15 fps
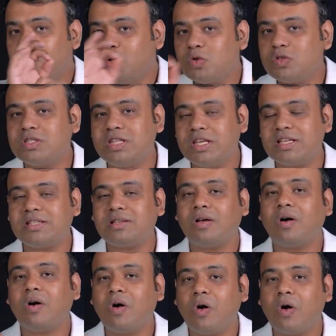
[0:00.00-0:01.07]
use this
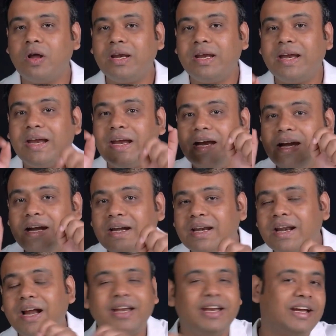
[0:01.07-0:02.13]
on
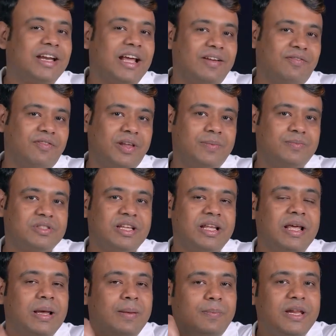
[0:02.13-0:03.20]
intraday timeframes.
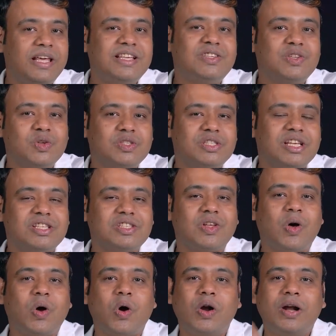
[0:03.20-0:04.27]
Please use this
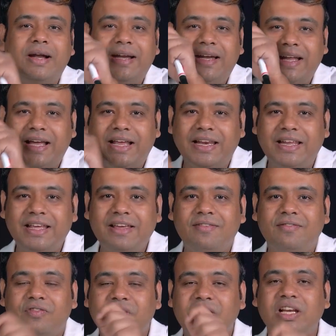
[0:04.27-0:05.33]
on daily,
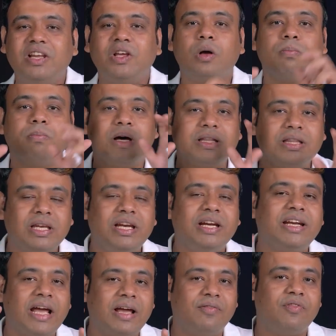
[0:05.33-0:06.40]
weekly, or monthly
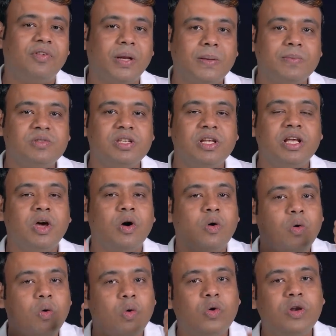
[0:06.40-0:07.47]
timeframes.
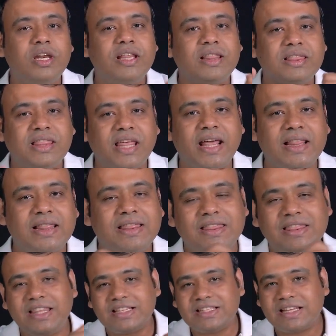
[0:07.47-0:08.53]
Only then
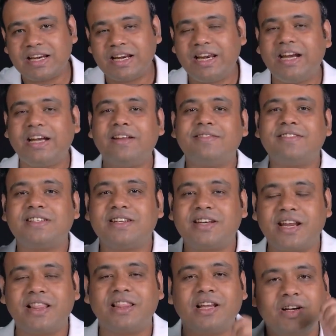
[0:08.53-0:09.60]
this relative
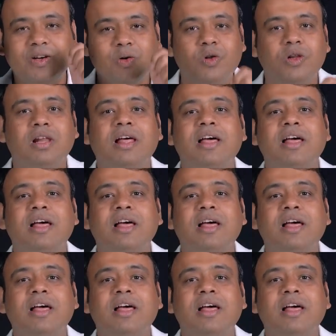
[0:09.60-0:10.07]
strength tool